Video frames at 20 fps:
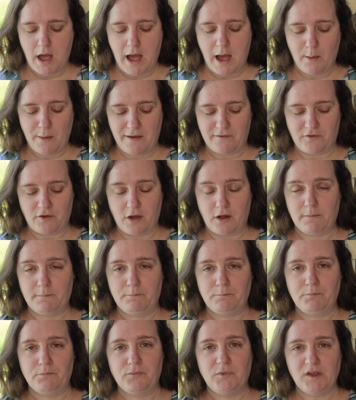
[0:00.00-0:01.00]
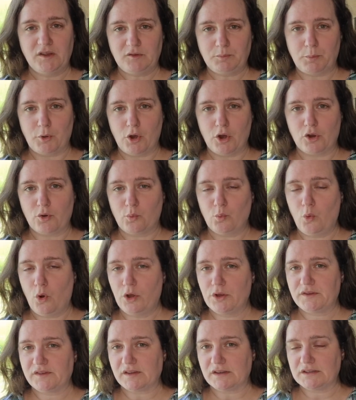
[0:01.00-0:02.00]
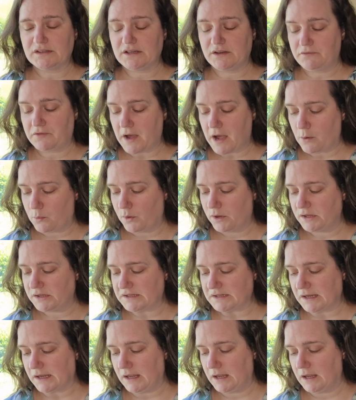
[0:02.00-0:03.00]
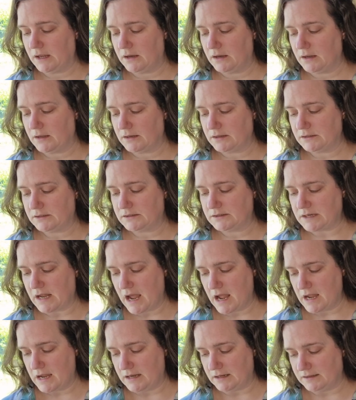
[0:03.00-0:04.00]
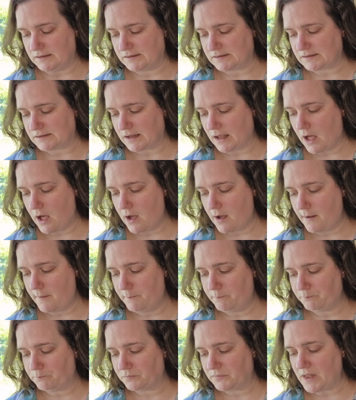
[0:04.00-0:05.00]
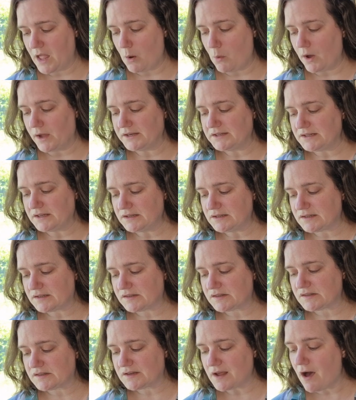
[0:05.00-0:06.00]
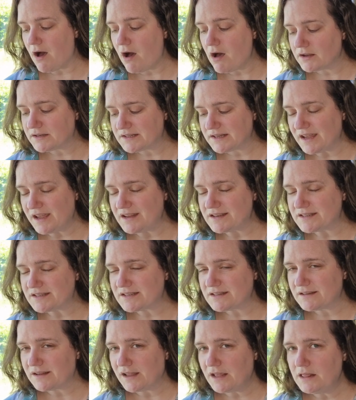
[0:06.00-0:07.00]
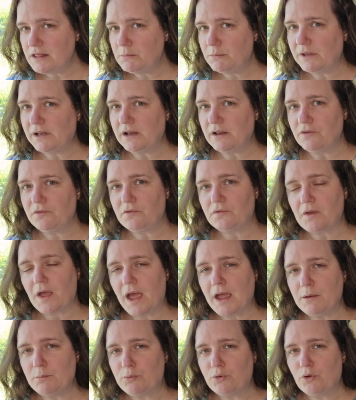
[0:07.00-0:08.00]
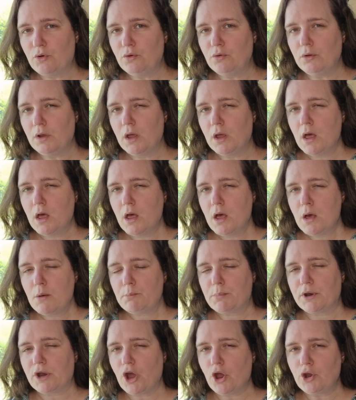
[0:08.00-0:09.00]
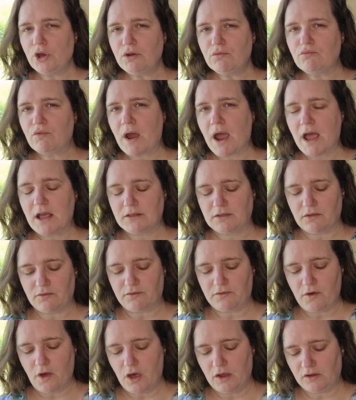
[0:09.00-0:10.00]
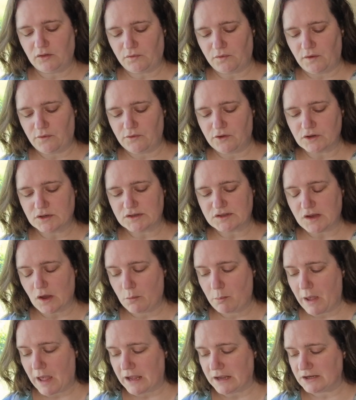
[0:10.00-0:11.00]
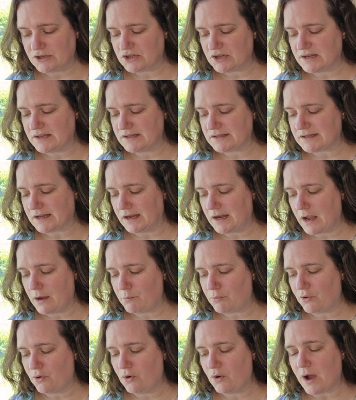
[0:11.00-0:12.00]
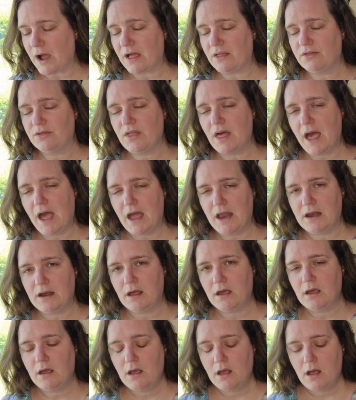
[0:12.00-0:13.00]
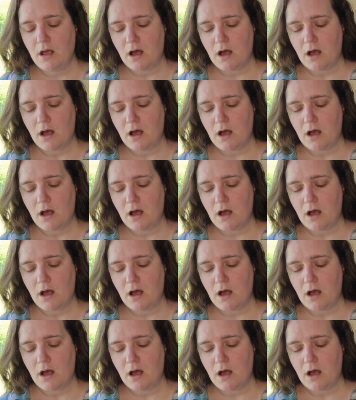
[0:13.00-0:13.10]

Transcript: However, this book was devoured in days. Um, now, I did start it in the middle of April, but I only read the first 50 or so pages in April, and then